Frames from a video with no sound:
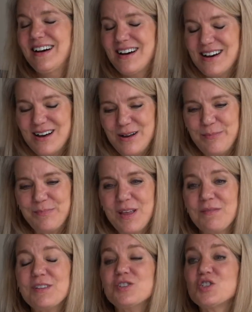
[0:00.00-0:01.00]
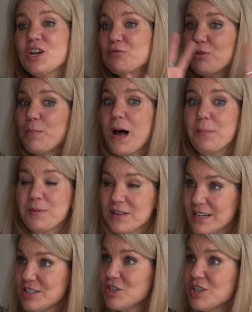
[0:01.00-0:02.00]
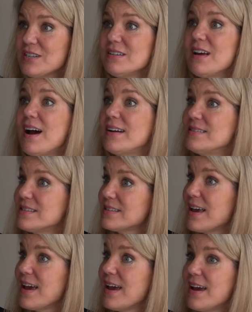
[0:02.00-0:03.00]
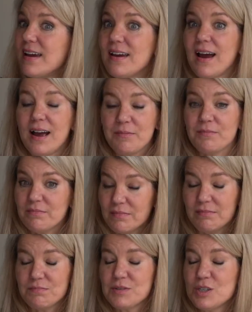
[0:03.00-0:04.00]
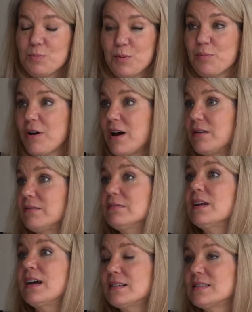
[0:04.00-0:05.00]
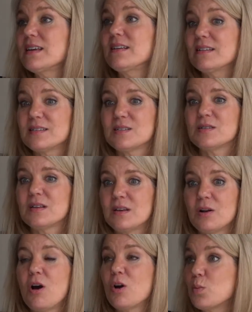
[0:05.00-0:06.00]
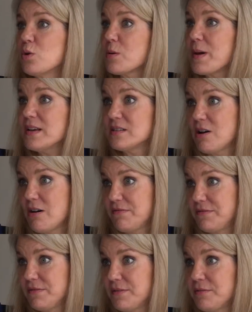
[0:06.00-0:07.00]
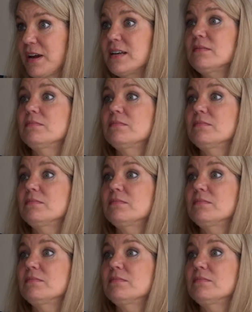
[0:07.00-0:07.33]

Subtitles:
Of the general population, I'd say I'm super proud. I'd say this is, you know, hard work pays off, right?